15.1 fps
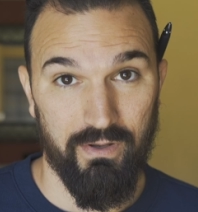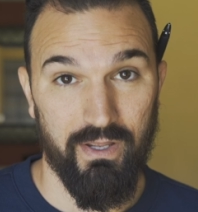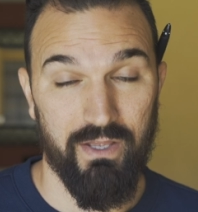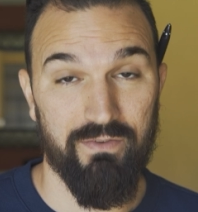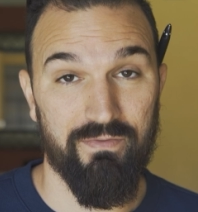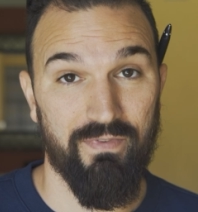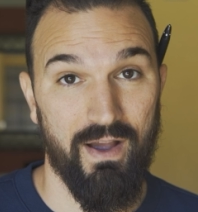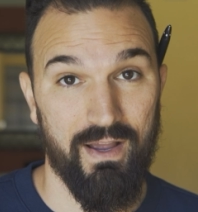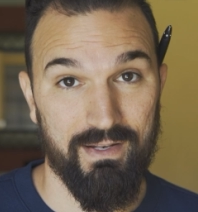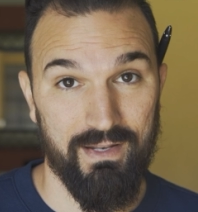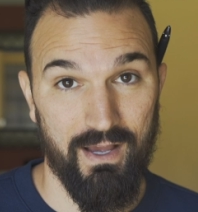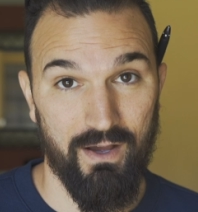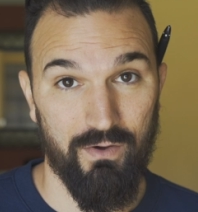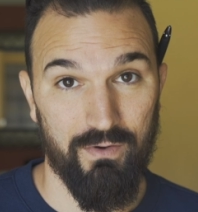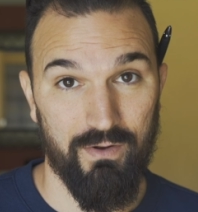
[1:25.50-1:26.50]
and find
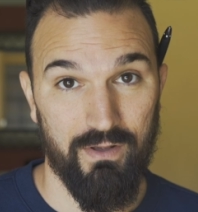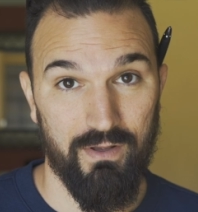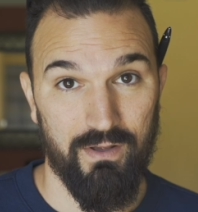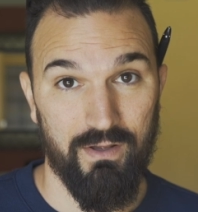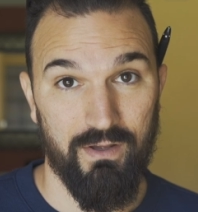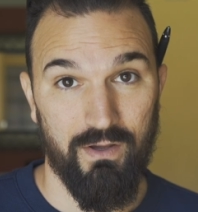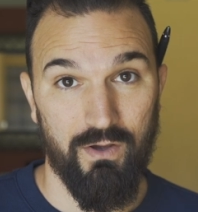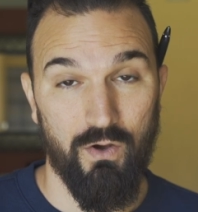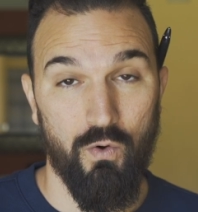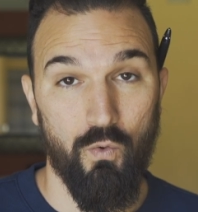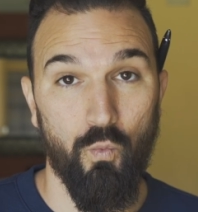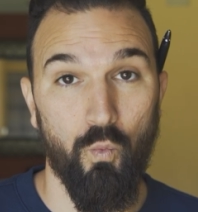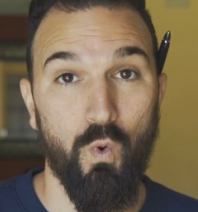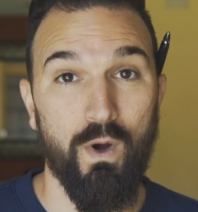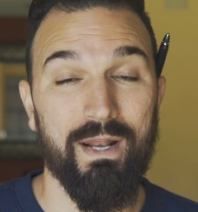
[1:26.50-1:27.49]
out
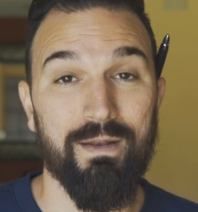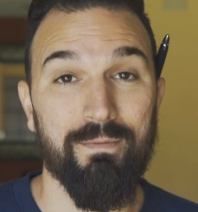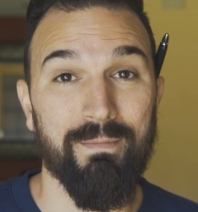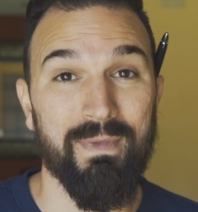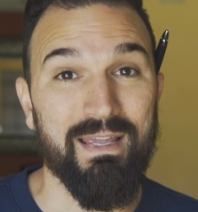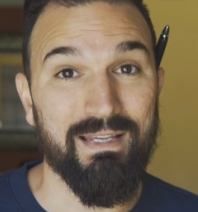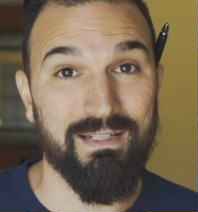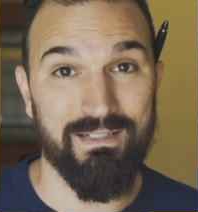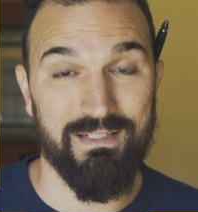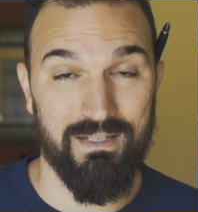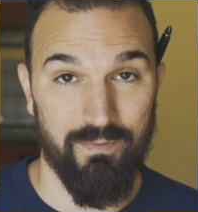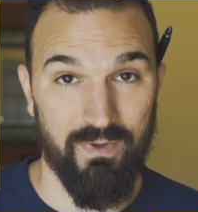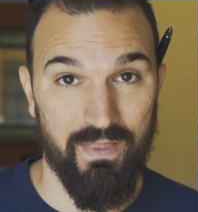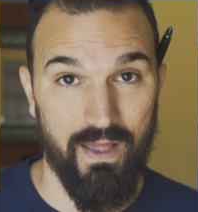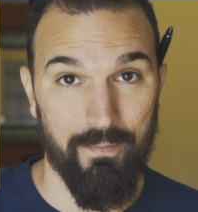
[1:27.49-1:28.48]
what it means to
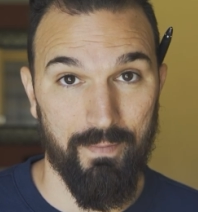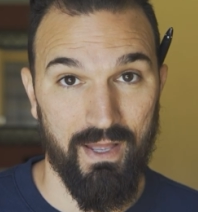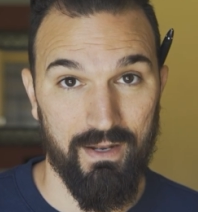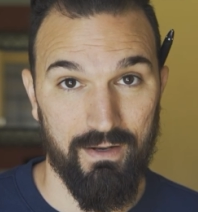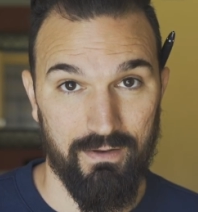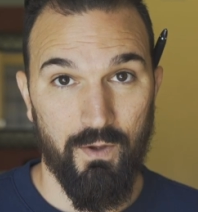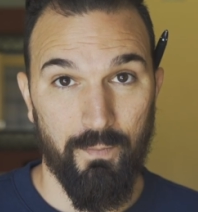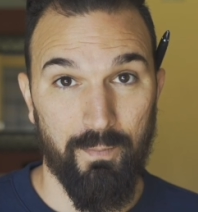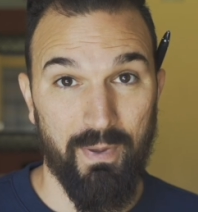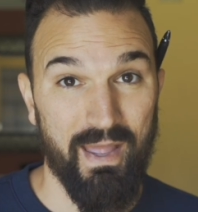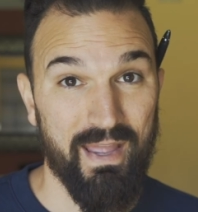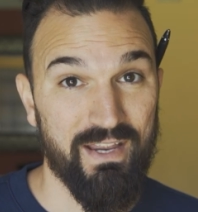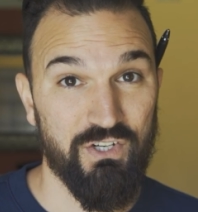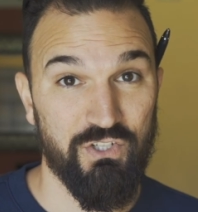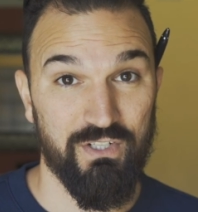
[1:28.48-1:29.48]
be that man.
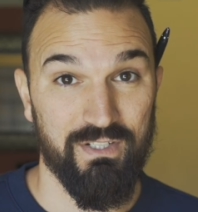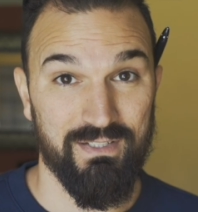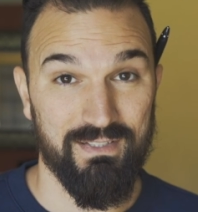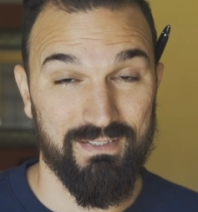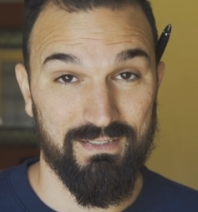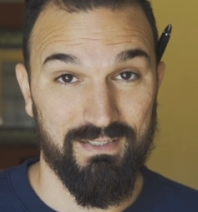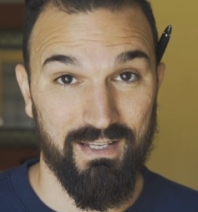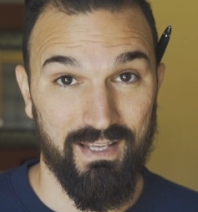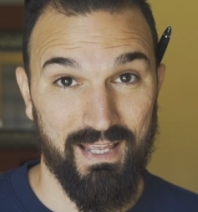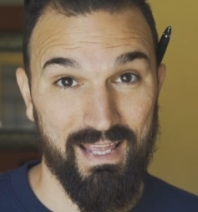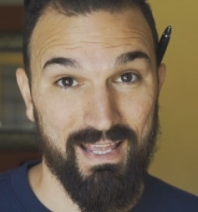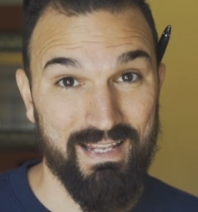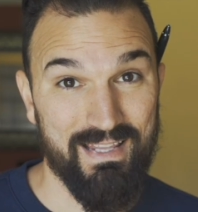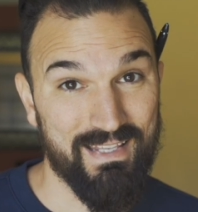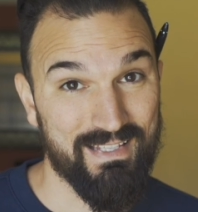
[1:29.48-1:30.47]
Patience
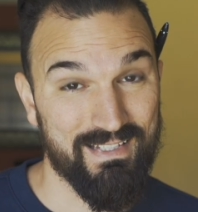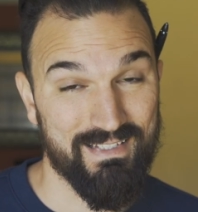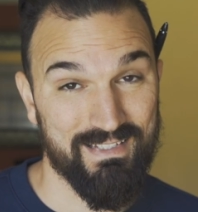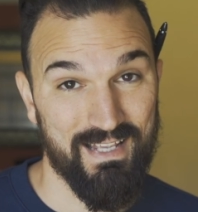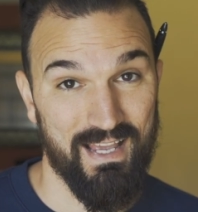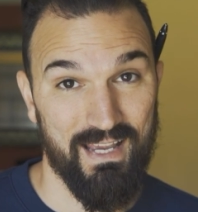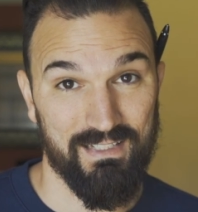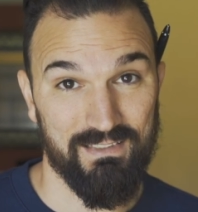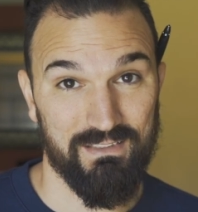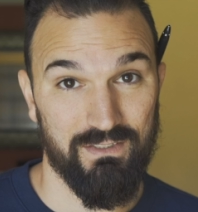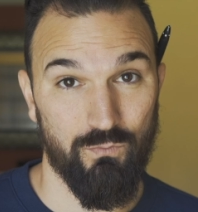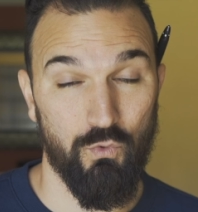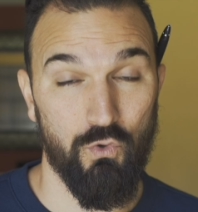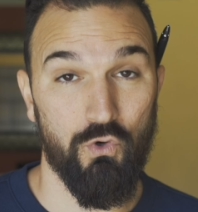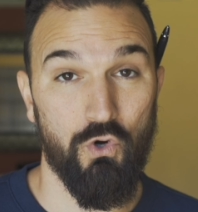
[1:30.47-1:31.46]
in this text
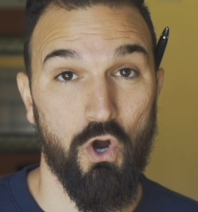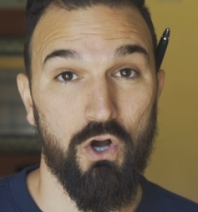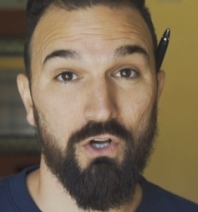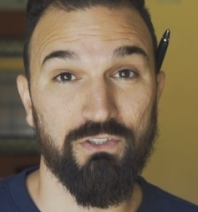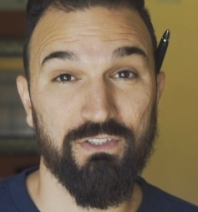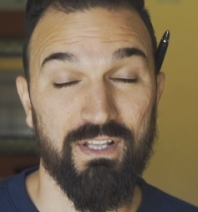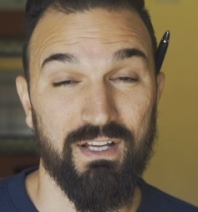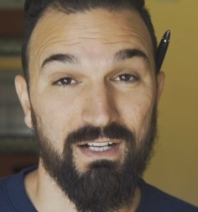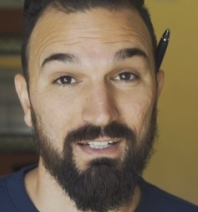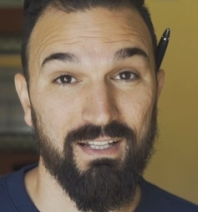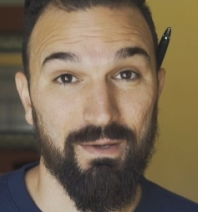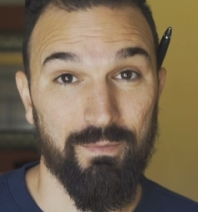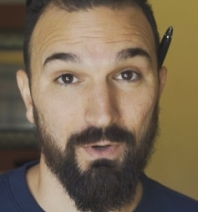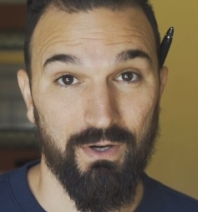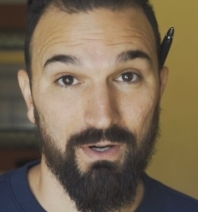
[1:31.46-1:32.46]
will cause the
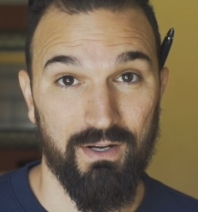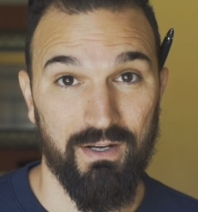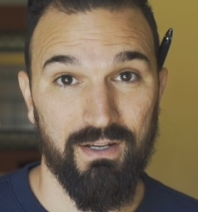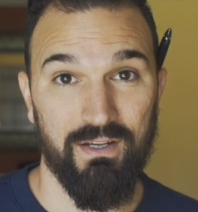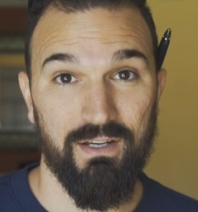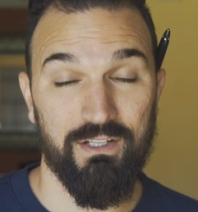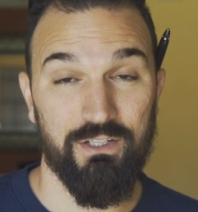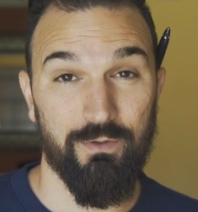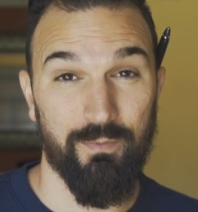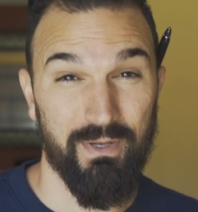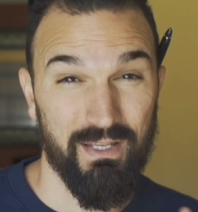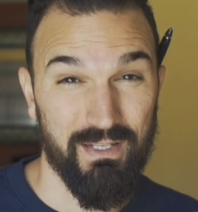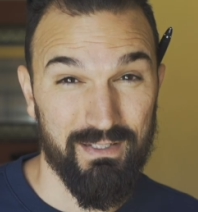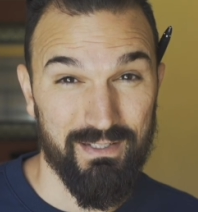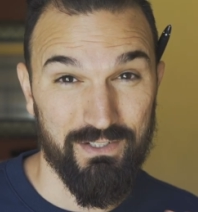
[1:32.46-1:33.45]
glimmer to
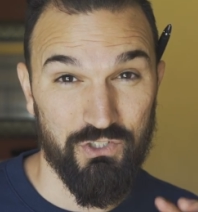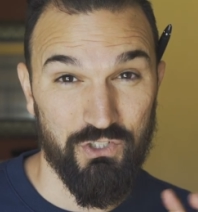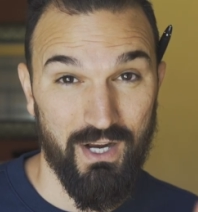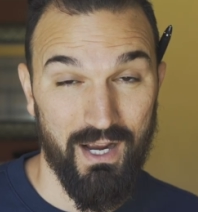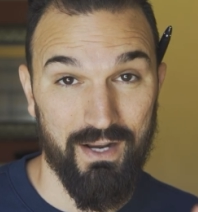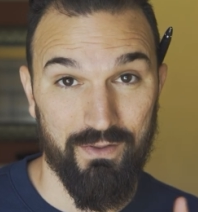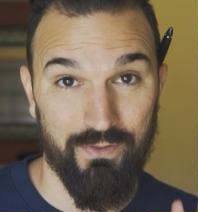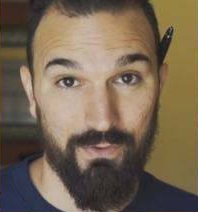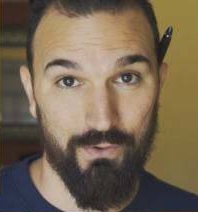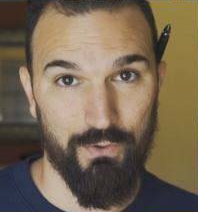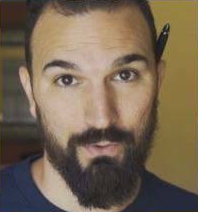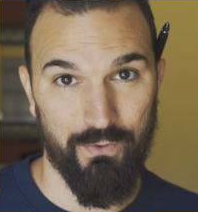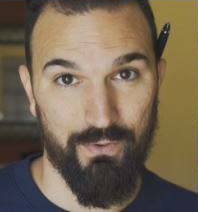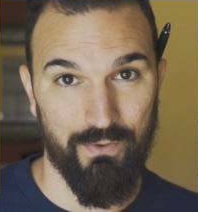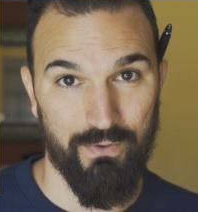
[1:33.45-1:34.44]
begin to shine
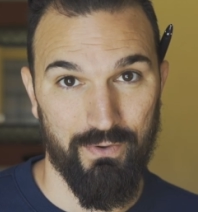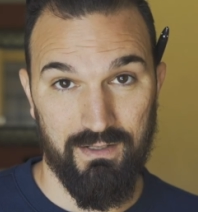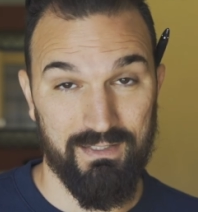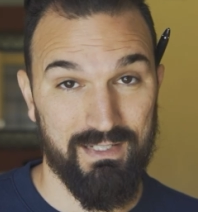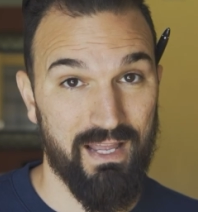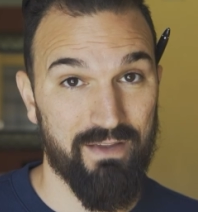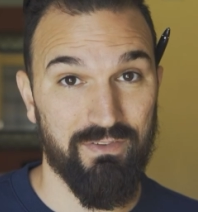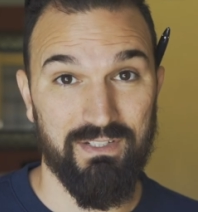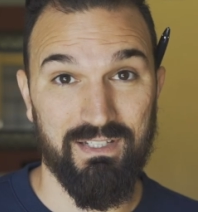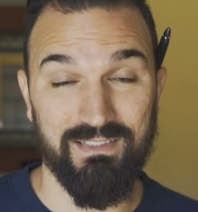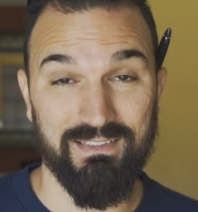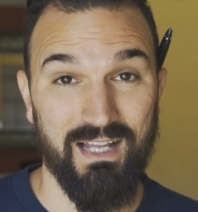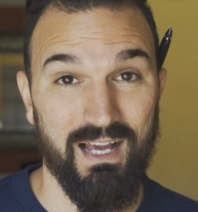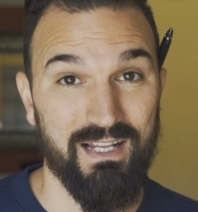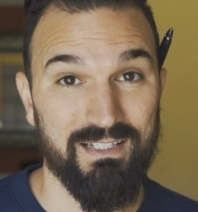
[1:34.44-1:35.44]
through. David does
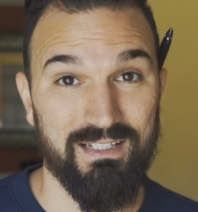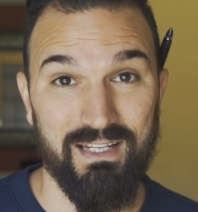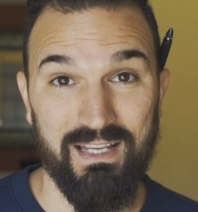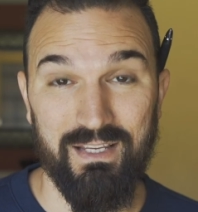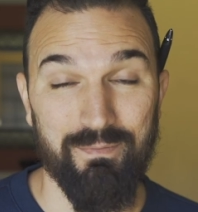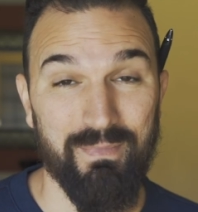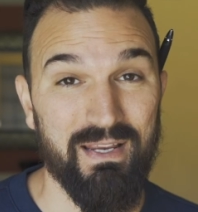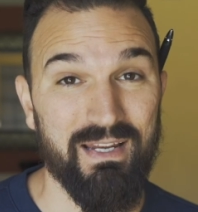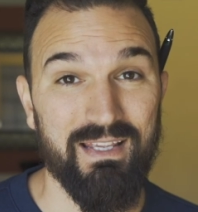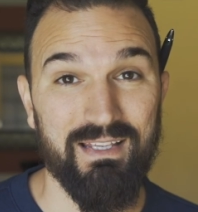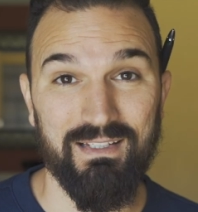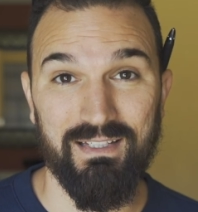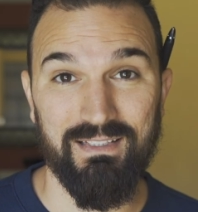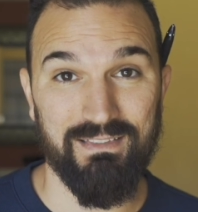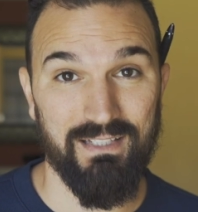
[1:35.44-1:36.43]
not
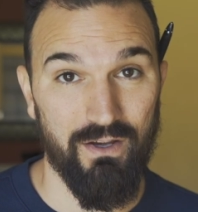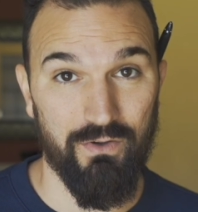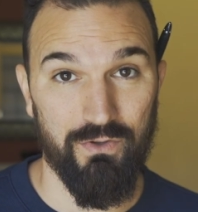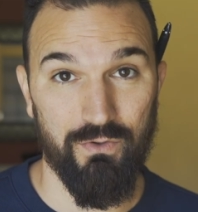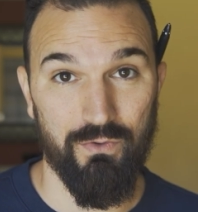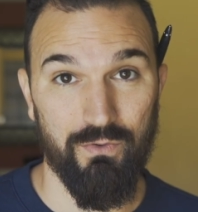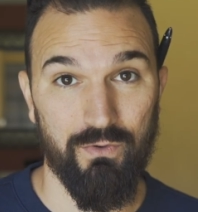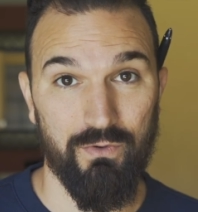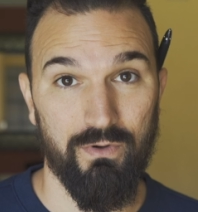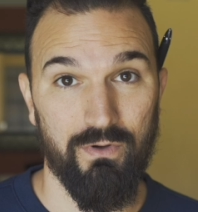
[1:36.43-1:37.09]
immediately tell you